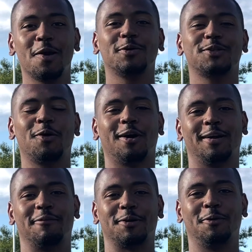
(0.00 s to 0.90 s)
What's going
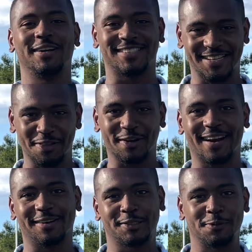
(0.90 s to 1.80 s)
on, everyone? It's Taylor
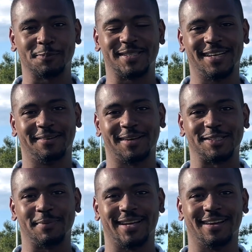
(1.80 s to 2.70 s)
Kyles here from
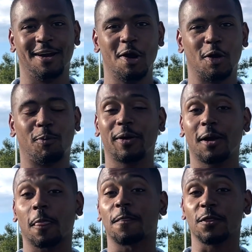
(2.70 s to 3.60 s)
CLNS Media,
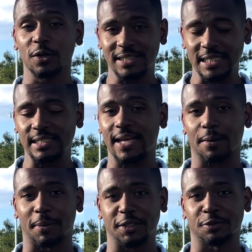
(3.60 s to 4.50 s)
reporting on the 13th
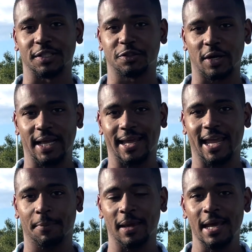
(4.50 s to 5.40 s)
day of Patriots training
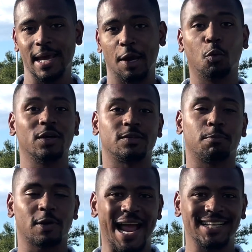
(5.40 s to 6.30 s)
camp, and it was
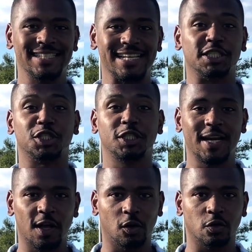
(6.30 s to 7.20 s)
a practice in
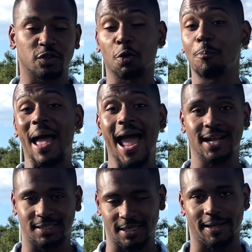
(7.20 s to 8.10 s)
shells, no
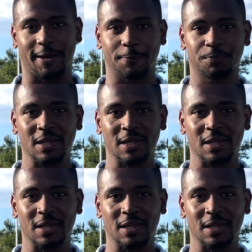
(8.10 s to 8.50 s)
pads today.